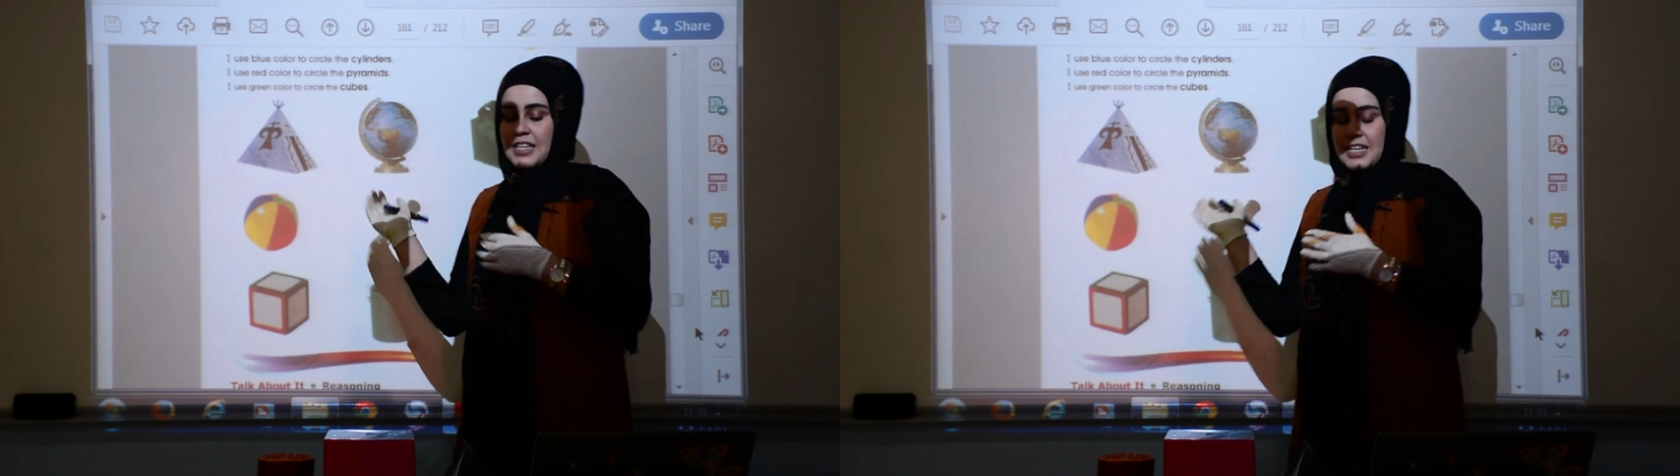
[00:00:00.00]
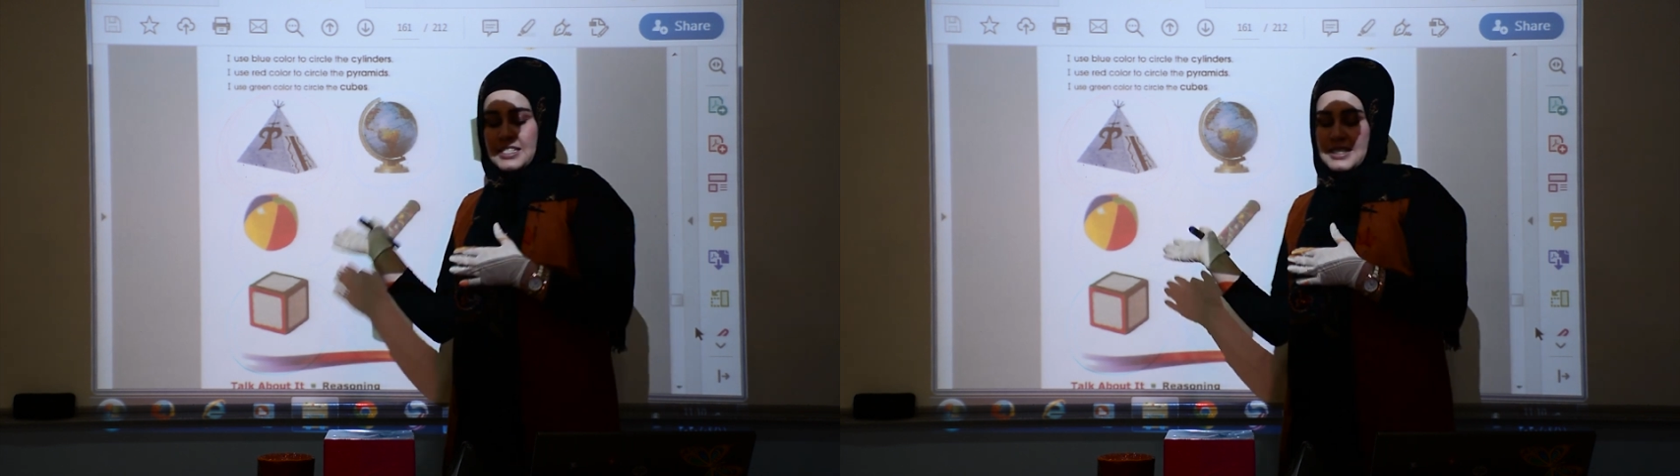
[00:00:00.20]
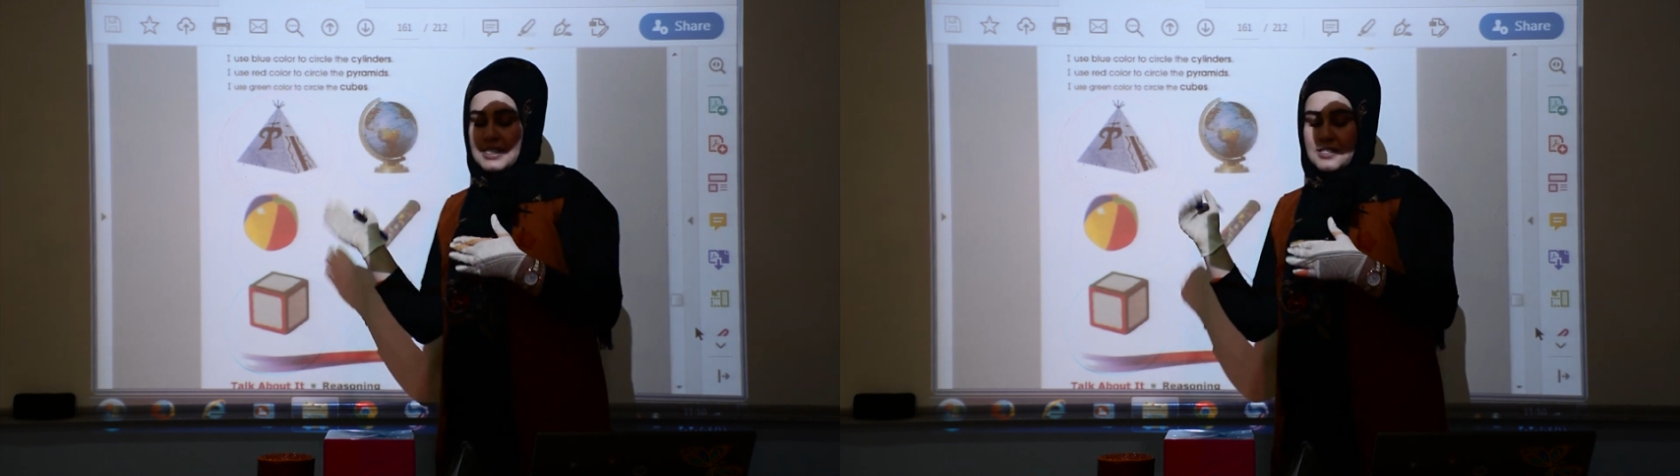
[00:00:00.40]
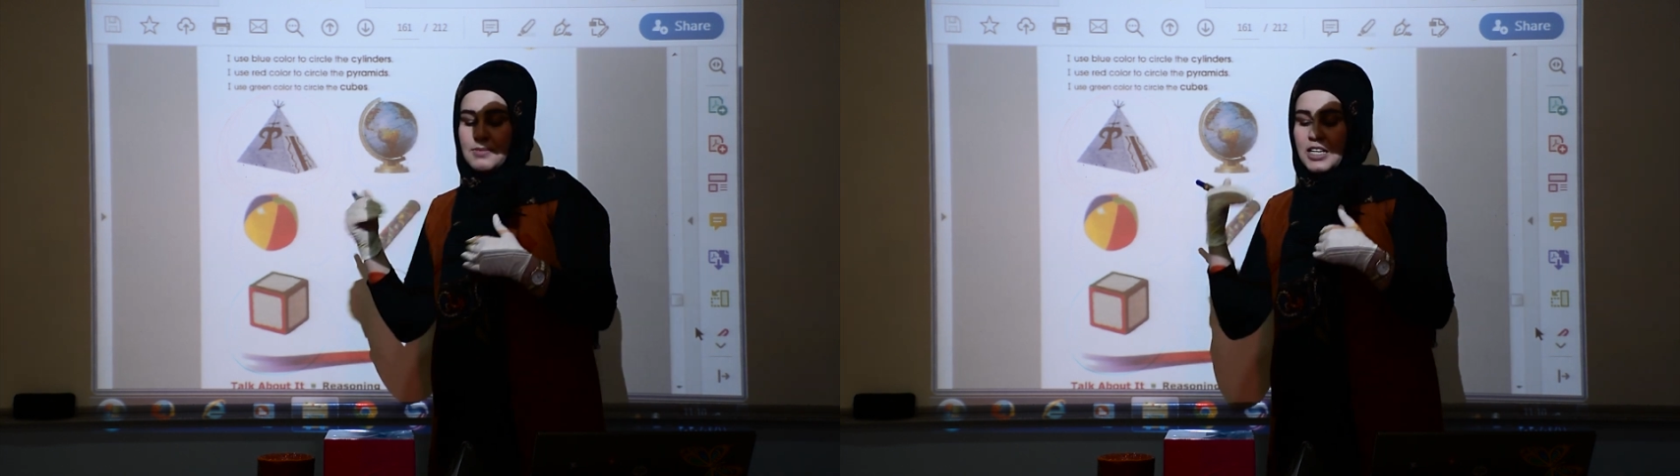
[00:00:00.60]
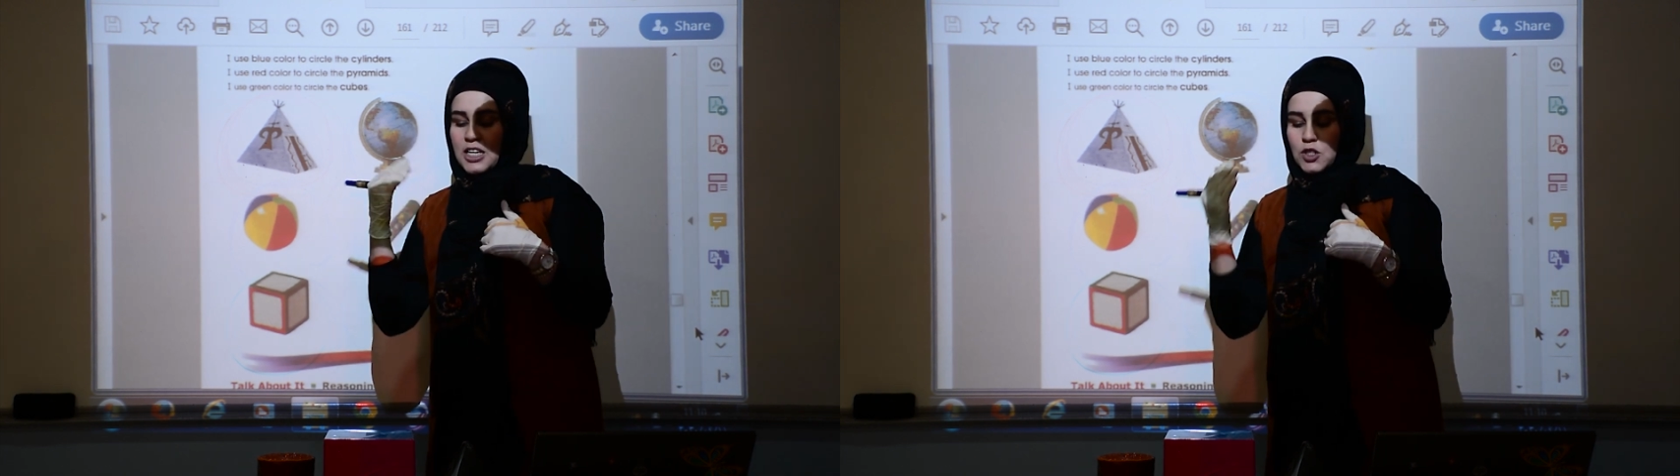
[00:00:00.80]
It's
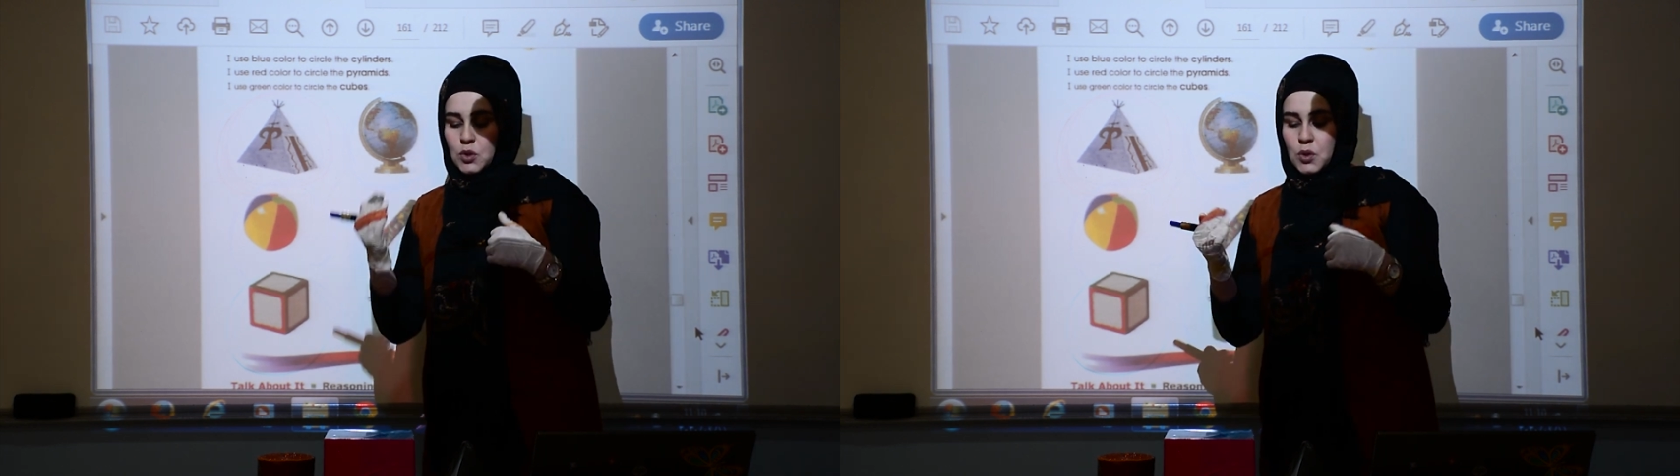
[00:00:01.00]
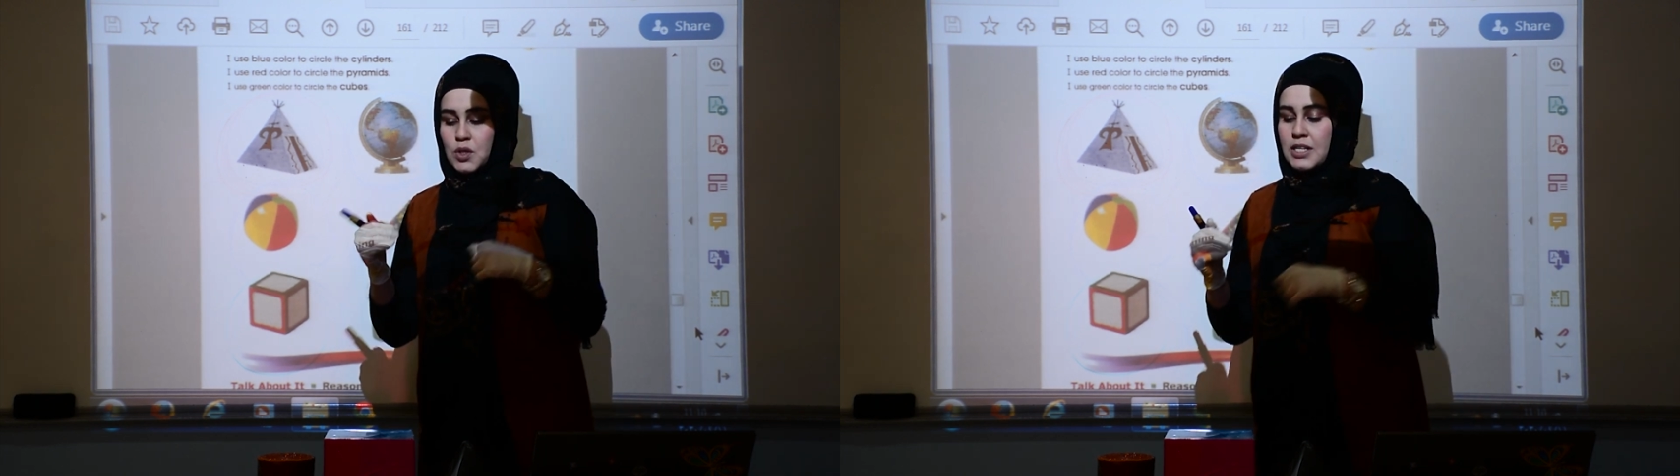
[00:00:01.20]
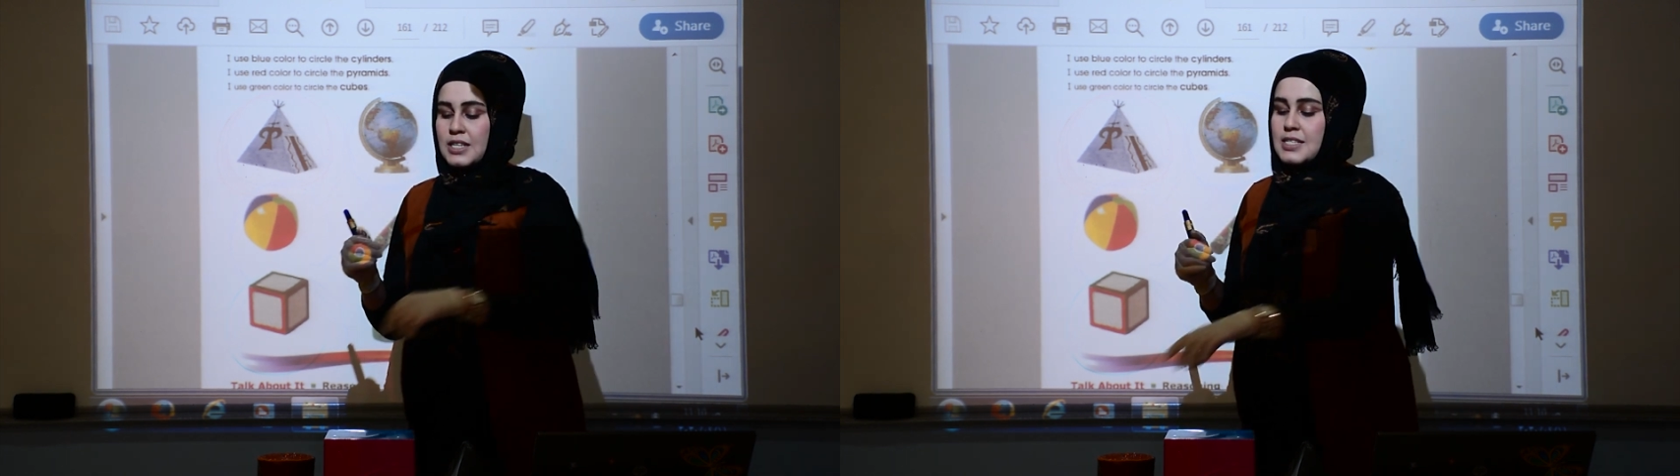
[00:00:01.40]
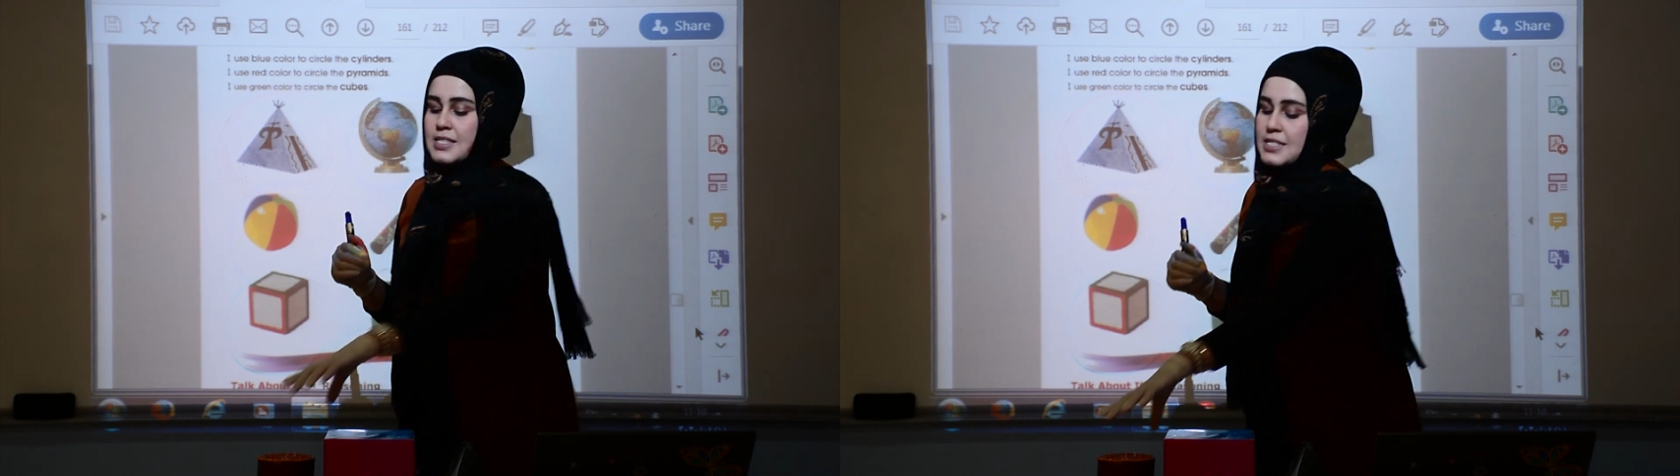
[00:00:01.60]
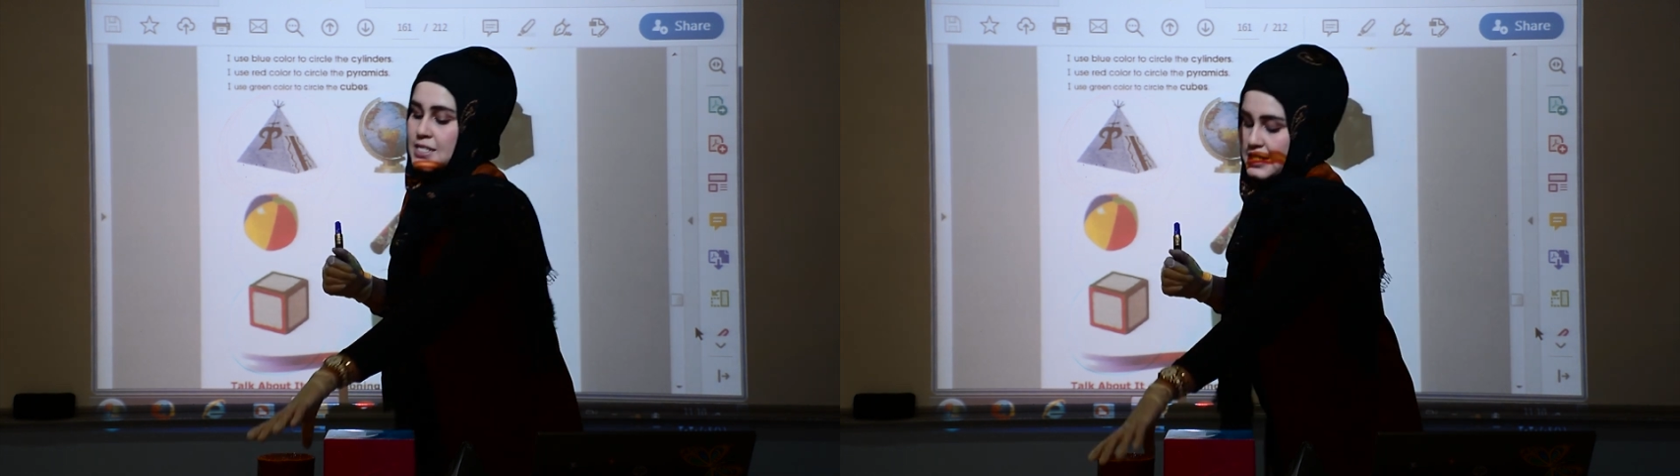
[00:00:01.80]
similar to
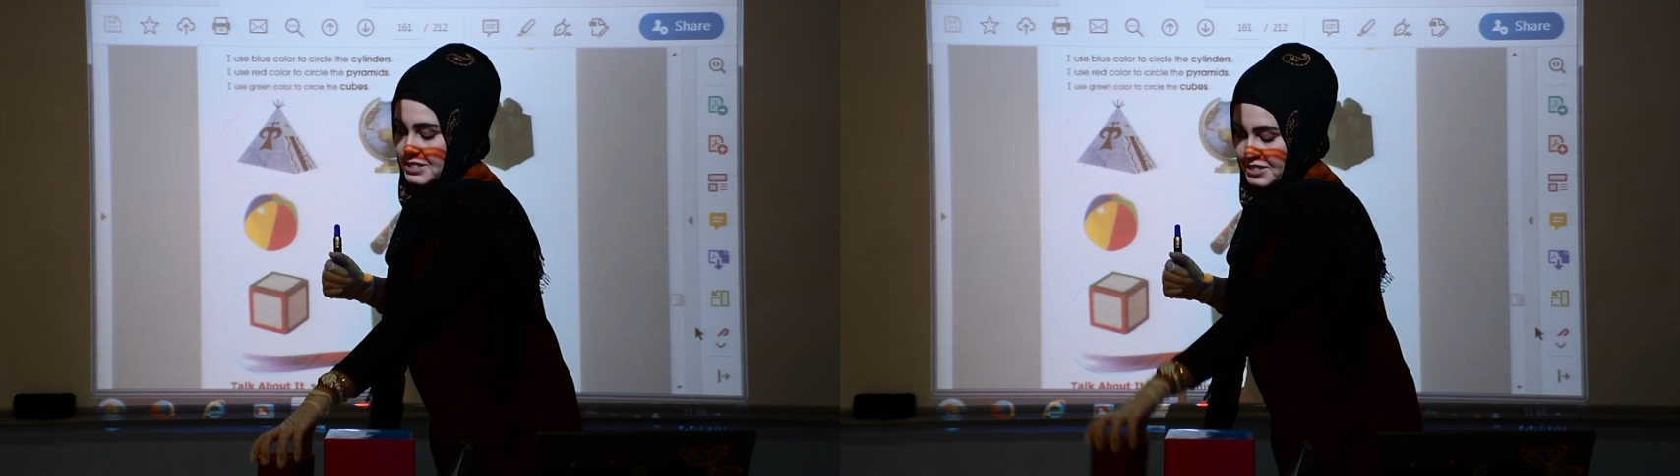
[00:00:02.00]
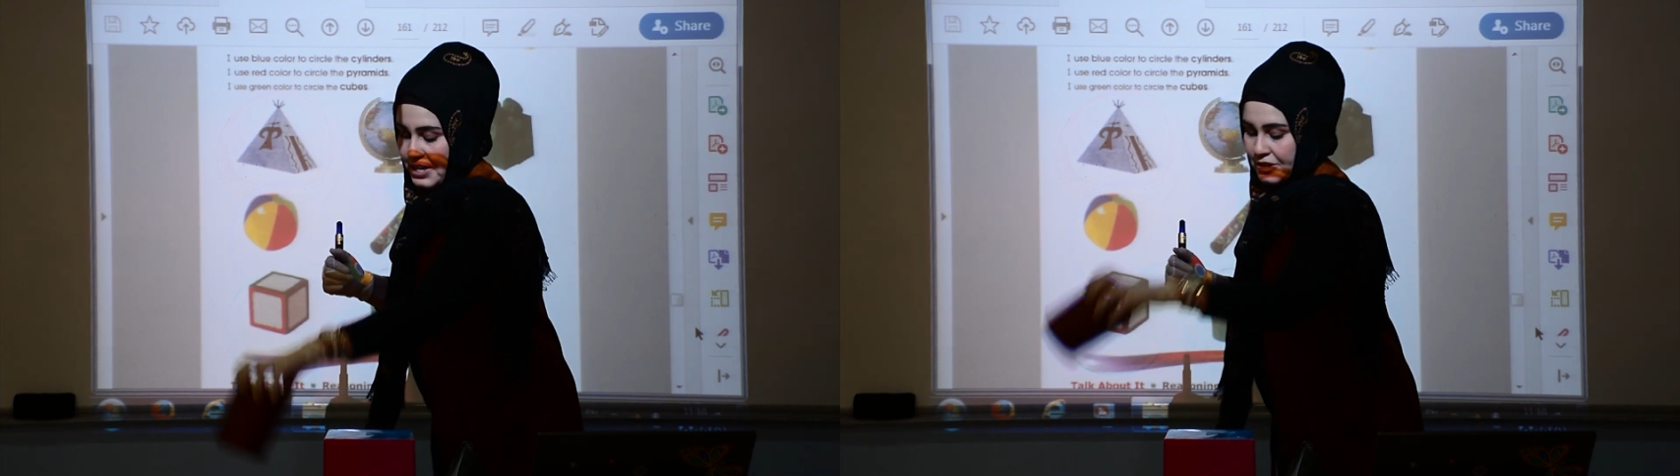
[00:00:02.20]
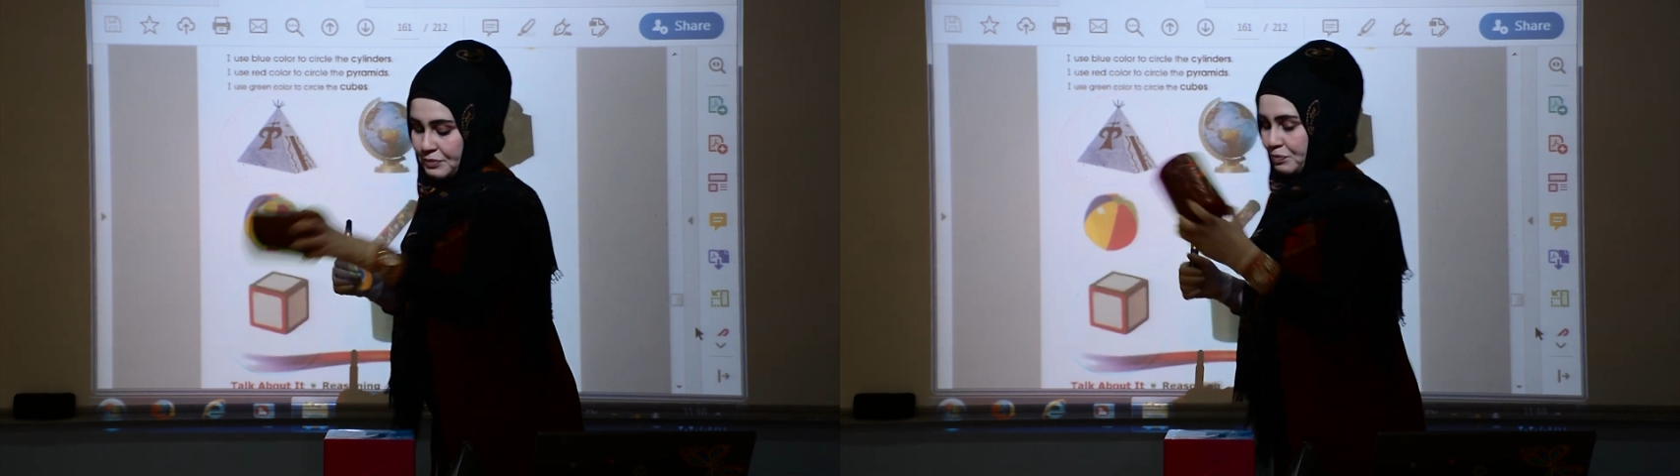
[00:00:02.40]
cylinder.